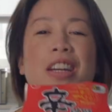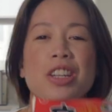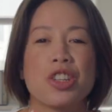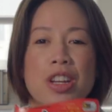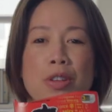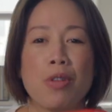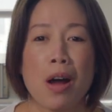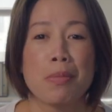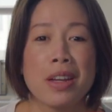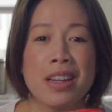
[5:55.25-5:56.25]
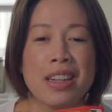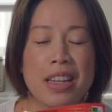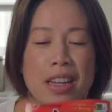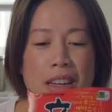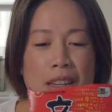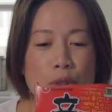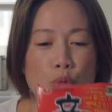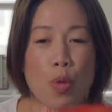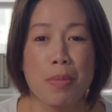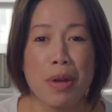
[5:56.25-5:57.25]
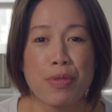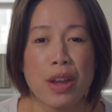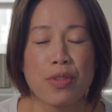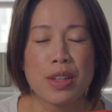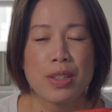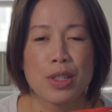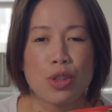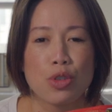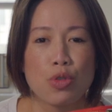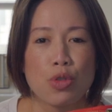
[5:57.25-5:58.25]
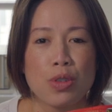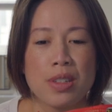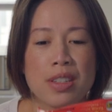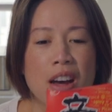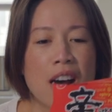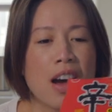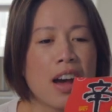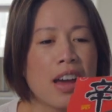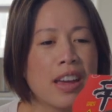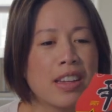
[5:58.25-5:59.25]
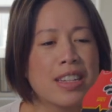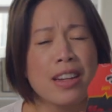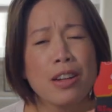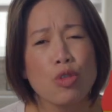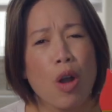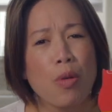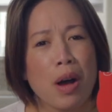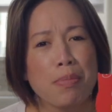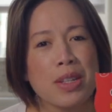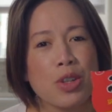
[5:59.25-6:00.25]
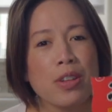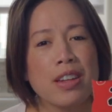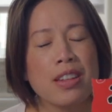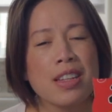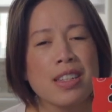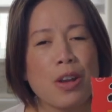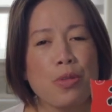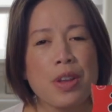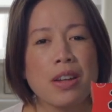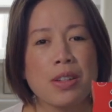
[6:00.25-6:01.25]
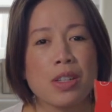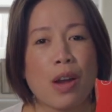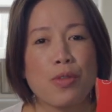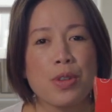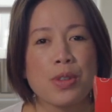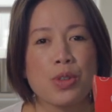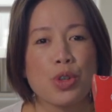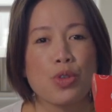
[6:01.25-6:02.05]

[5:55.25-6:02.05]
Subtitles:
Shin Ramyun is one of my favorite instant noodles. I didn't grow up necessarily eating this. I don't think I discovered this until